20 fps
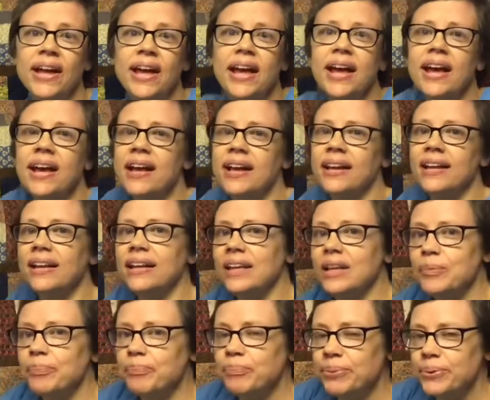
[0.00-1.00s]
and
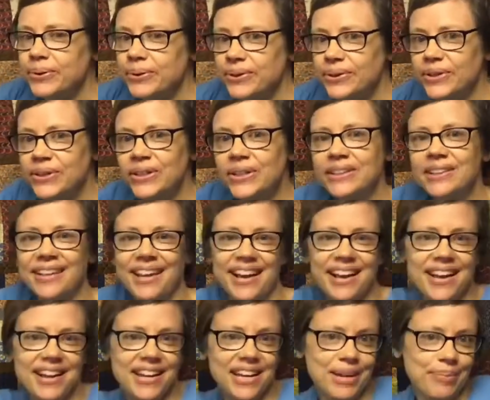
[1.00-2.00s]
he pulled
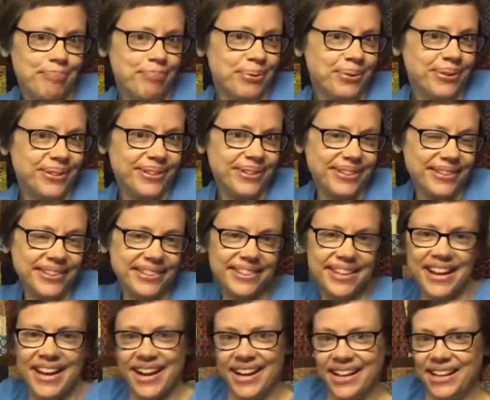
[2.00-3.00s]
and he pulled
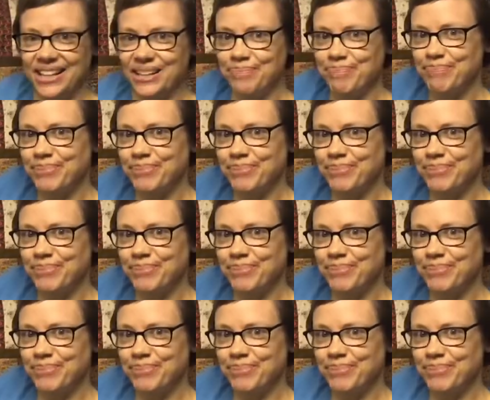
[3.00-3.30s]
and he